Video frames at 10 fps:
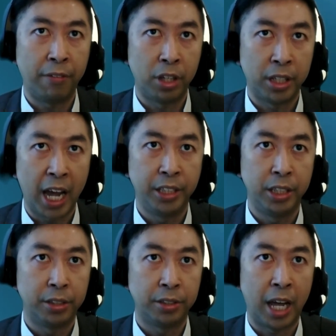to 10
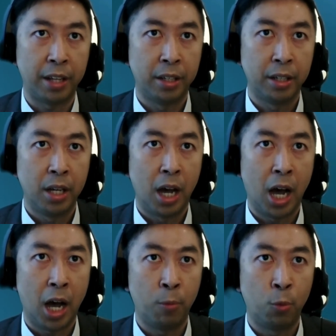years. That
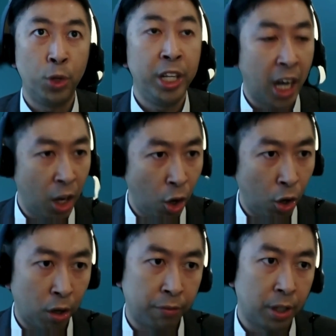we need a
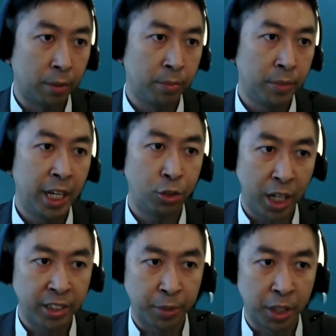lot of ESG
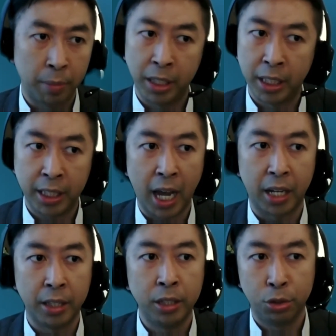and sustainability
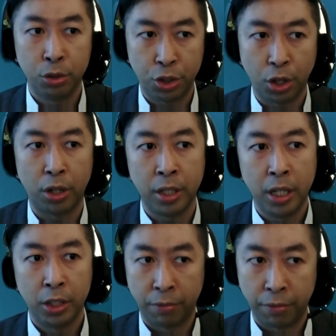talent to join
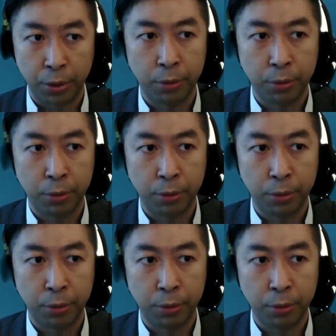the field.